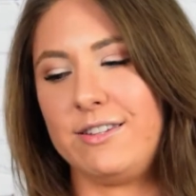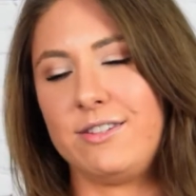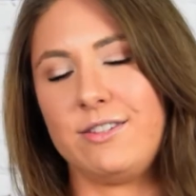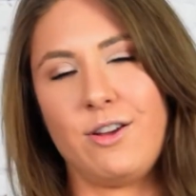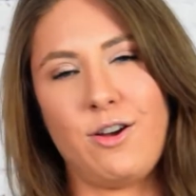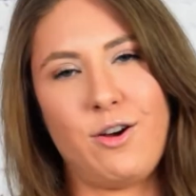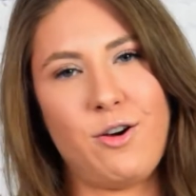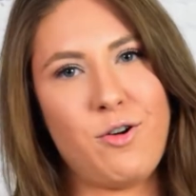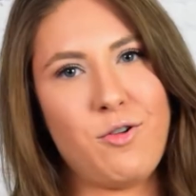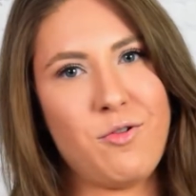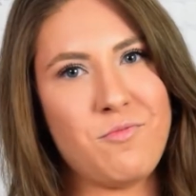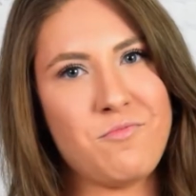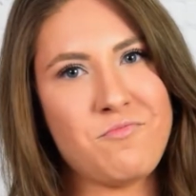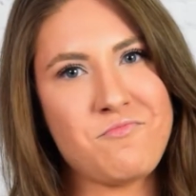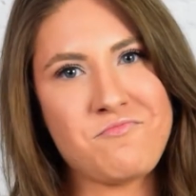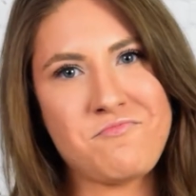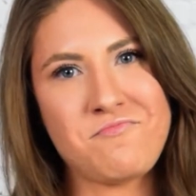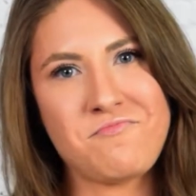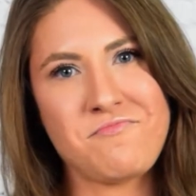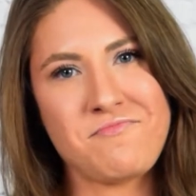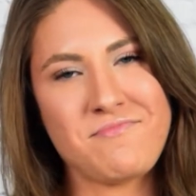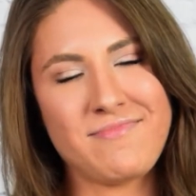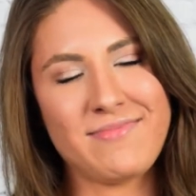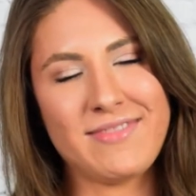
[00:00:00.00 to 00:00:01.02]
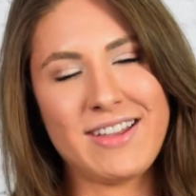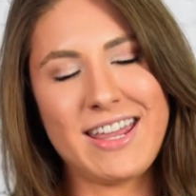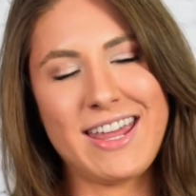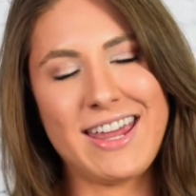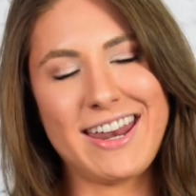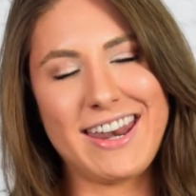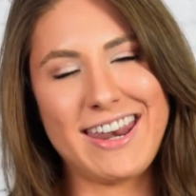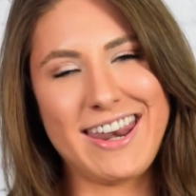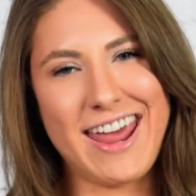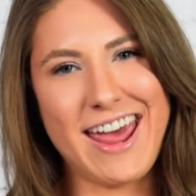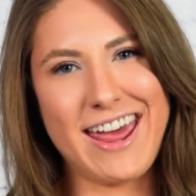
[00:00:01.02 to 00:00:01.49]
So
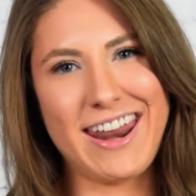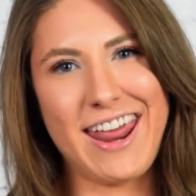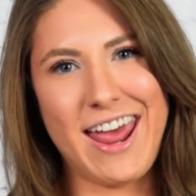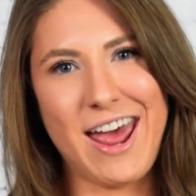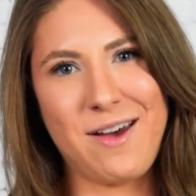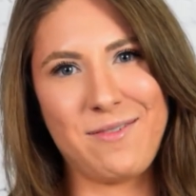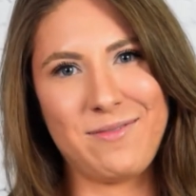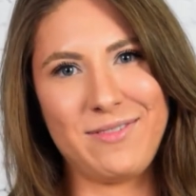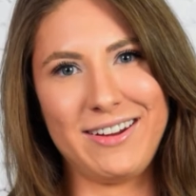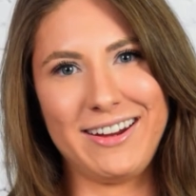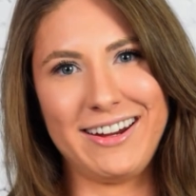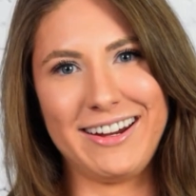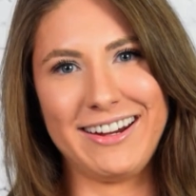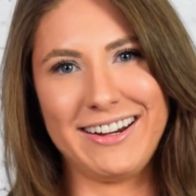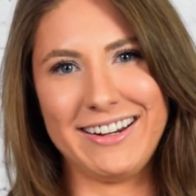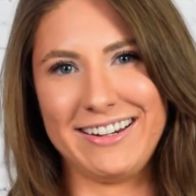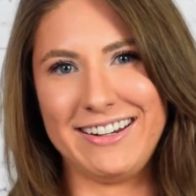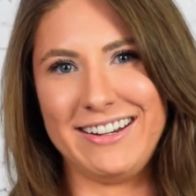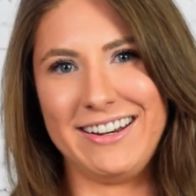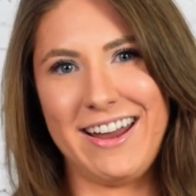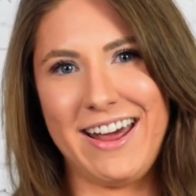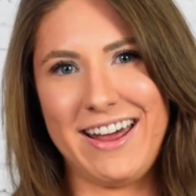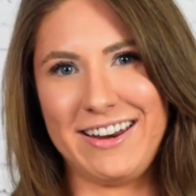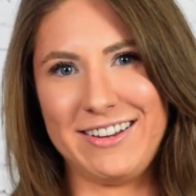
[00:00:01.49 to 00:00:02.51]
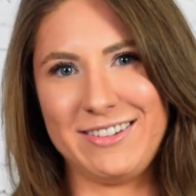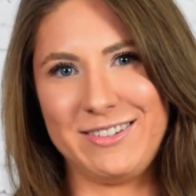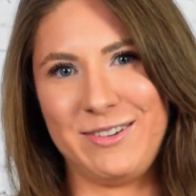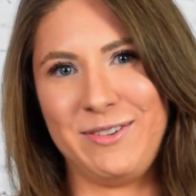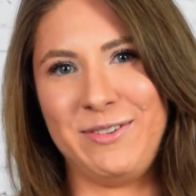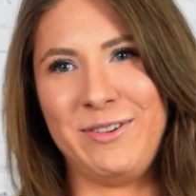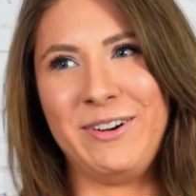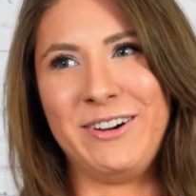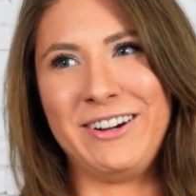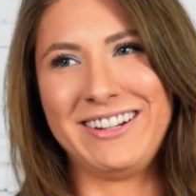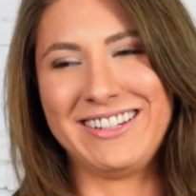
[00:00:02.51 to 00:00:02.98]
not happy, not
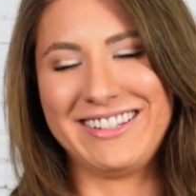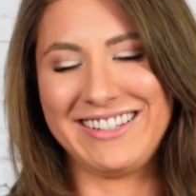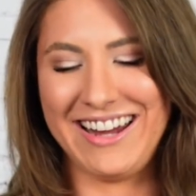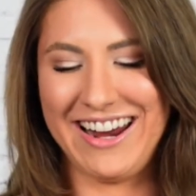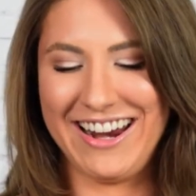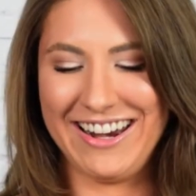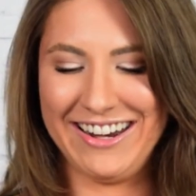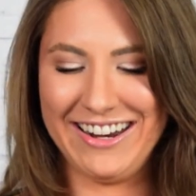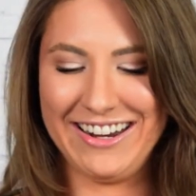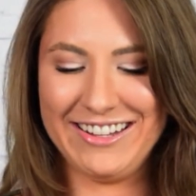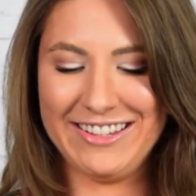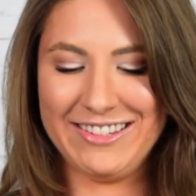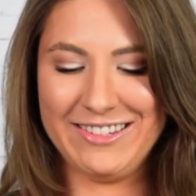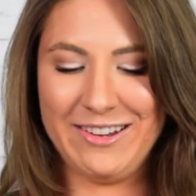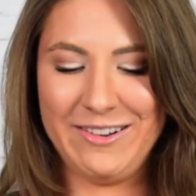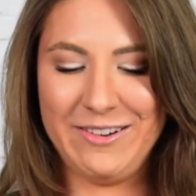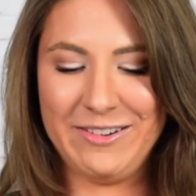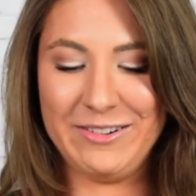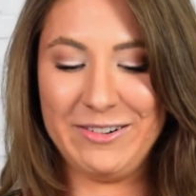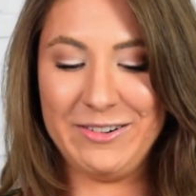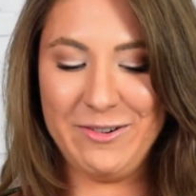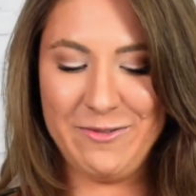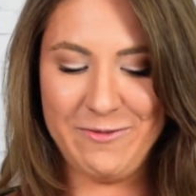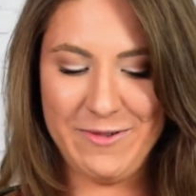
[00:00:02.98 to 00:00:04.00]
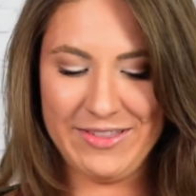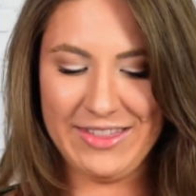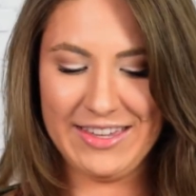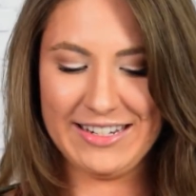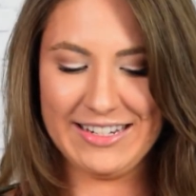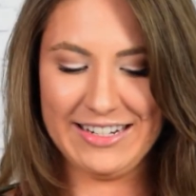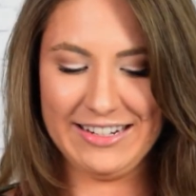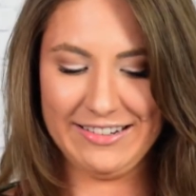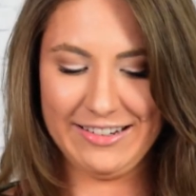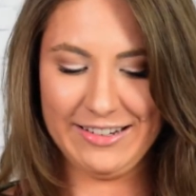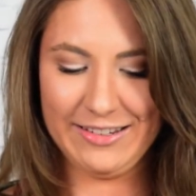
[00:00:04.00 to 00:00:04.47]
super excited, so I don't know what the
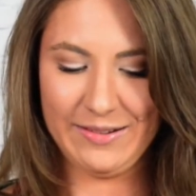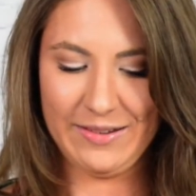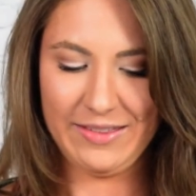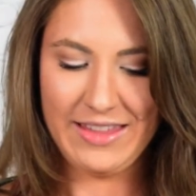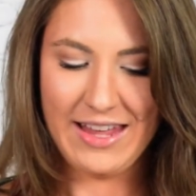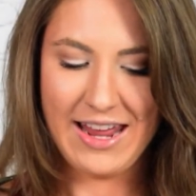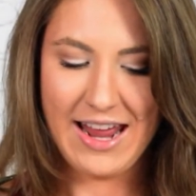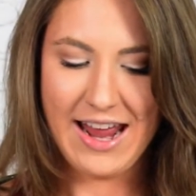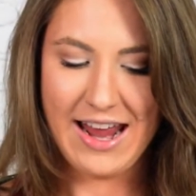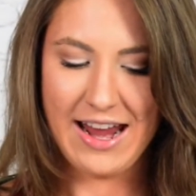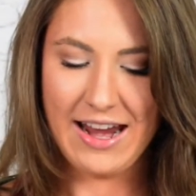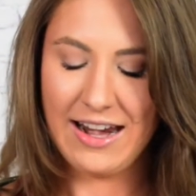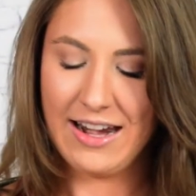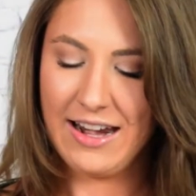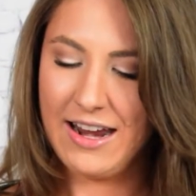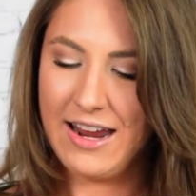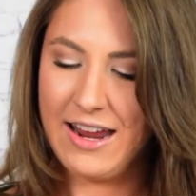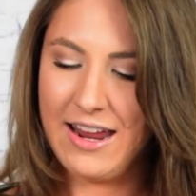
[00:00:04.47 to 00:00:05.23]
deal is with that.